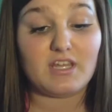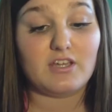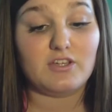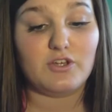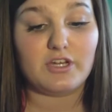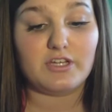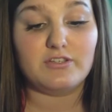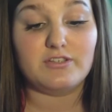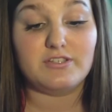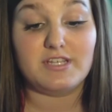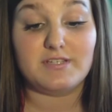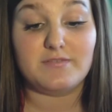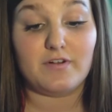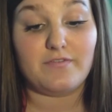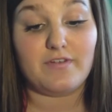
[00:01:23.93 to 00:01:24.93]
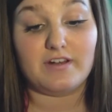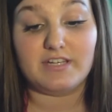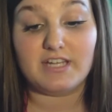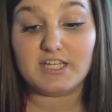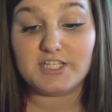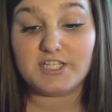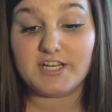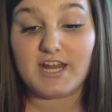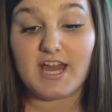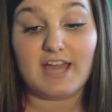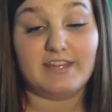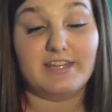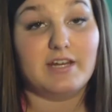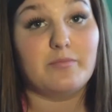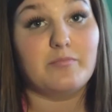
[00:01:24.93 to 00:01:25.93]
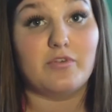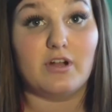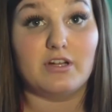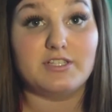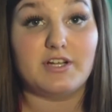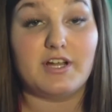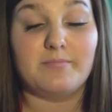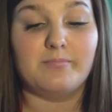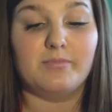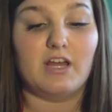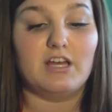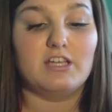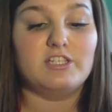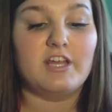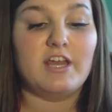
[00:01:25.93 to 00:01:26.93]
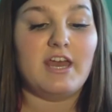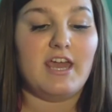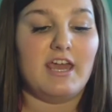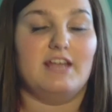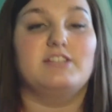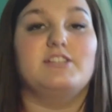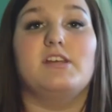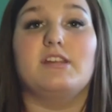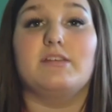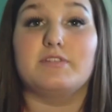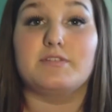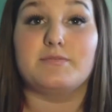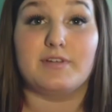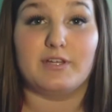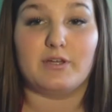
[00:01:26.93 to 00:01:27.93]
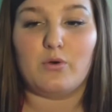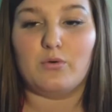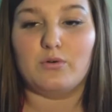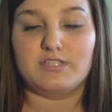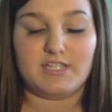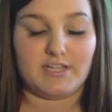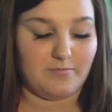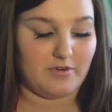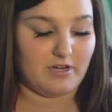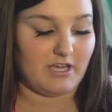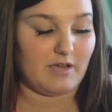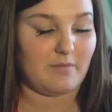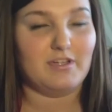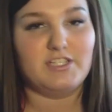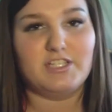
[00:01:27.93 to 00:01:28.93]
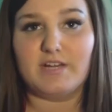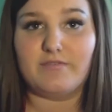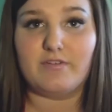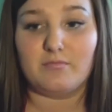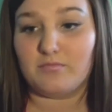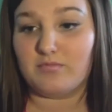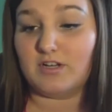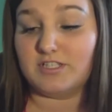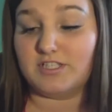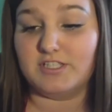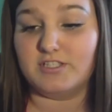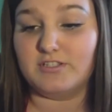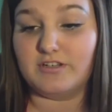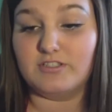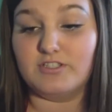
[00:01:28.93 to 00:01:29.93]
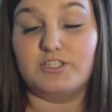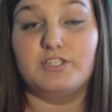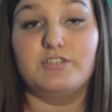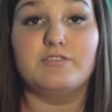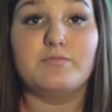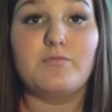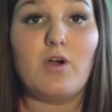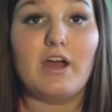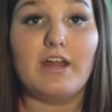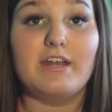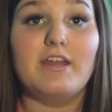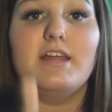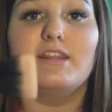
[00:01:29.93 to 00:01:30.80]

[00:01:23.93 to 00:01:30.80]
You can use this for foundation, highlighting, bronzer, and blush. I just thought that was really cool. Instead of bringing a bunch of different brushes, you can just use one.